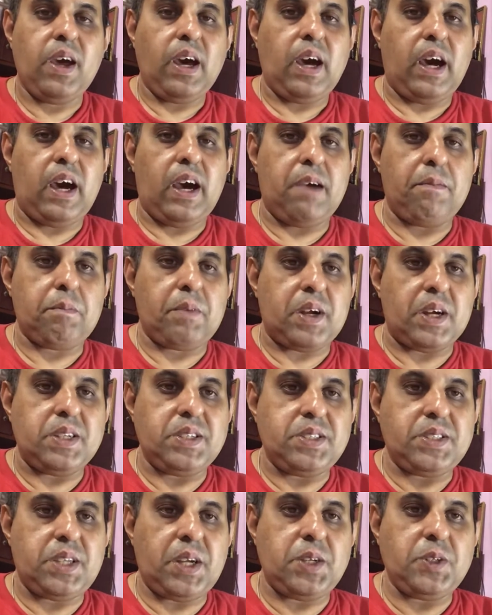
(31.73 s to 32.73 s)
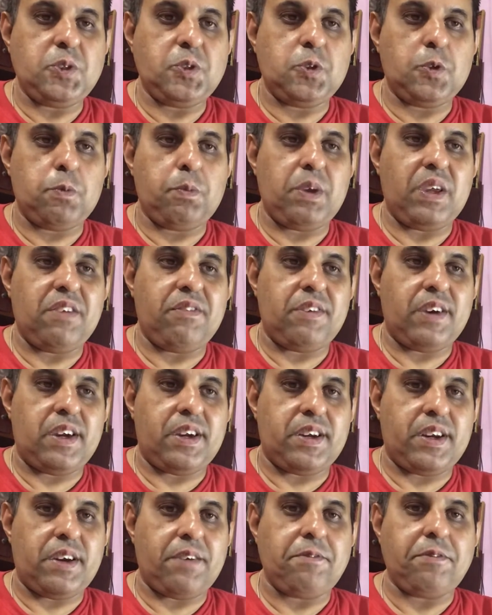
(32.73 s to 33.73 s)
I'm content to be
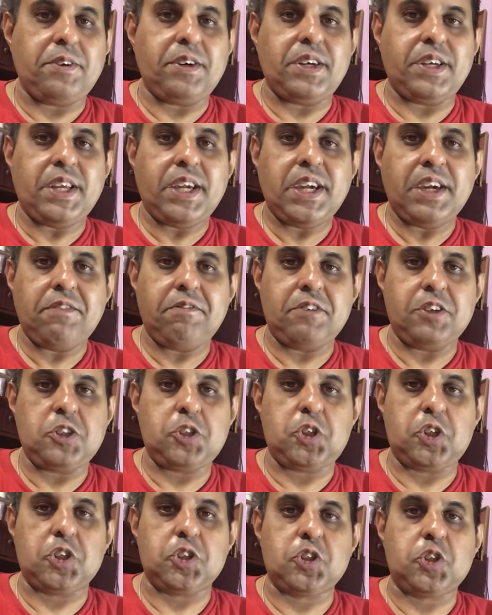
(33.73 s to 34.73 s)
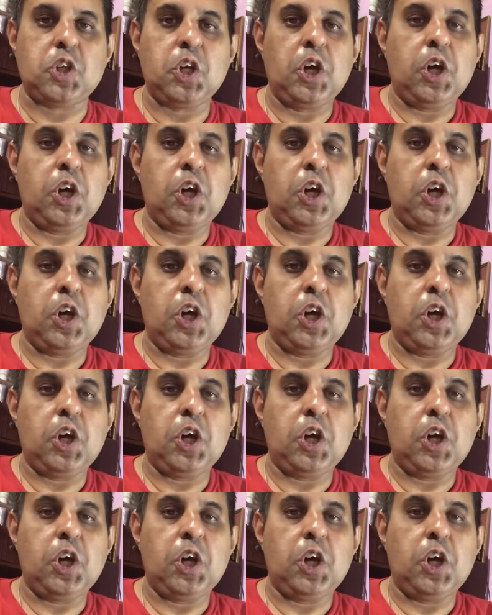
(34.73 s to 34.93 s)
wherever He wishes,